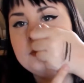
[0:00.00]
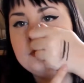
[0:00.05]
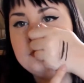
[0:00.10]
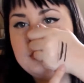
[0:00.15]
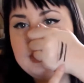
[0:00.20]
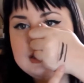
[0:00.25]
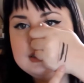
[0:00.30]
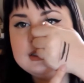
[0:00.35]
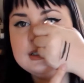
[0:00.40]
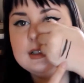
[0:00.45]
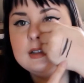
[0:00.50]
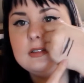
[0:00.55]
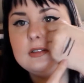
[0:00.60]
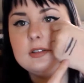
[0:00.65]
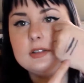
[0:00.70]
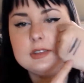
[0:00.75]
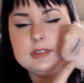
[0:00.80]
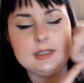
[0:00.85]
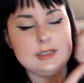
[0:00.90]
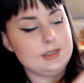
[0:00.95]
basically
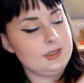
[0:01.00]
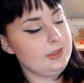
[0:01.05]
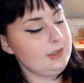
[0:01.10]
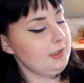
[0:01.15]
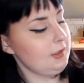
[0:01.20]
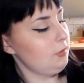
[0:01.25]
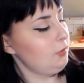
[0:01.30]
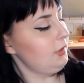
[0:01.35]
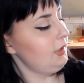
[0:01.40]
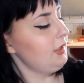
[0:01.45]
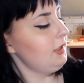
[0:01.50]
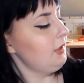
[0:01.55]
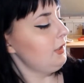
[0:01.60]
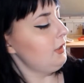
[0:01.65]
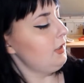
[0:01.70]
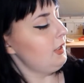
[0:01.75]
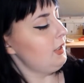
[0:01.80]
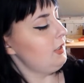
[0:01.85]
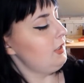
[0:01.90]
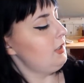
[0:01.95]
looks like a liquid
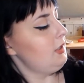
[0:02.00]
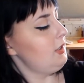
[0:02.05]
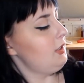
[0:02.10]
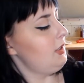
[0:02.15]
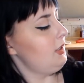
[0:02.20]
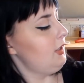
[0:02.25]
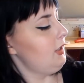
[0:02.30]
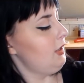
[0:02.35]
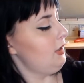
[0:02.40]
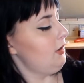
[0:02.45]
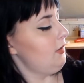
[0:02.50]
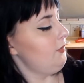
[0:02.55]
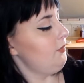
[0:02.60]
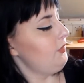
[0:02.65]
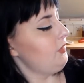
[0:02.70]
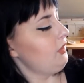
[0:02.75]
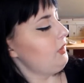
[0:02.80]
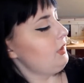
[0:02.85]
um,